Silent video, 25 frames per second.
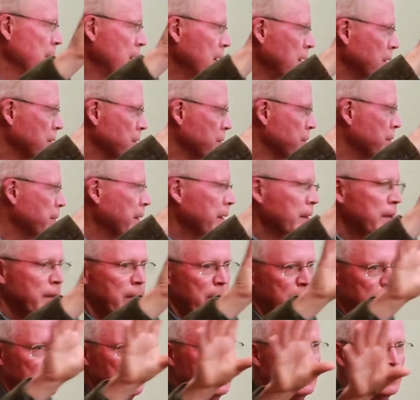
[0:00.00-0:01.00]
on the
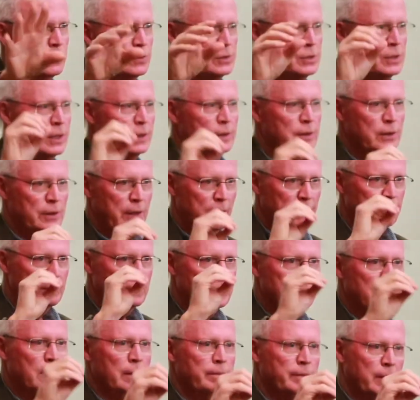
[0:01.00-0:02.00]
surrounding hills, so that
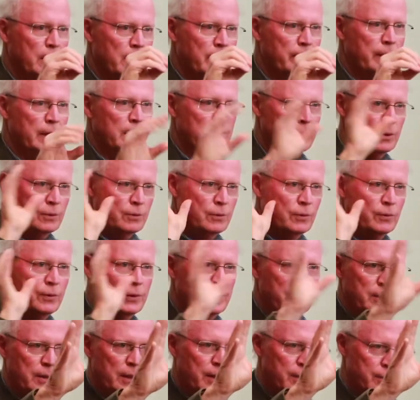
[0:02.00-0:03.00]
every time you come out the
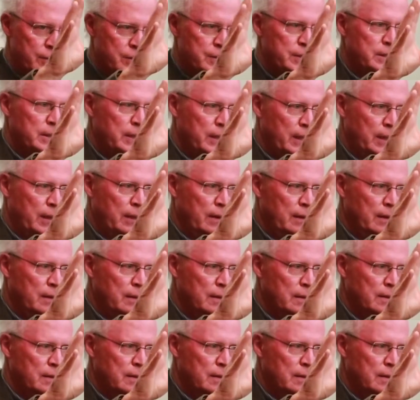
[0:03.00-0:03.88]
door, you don't see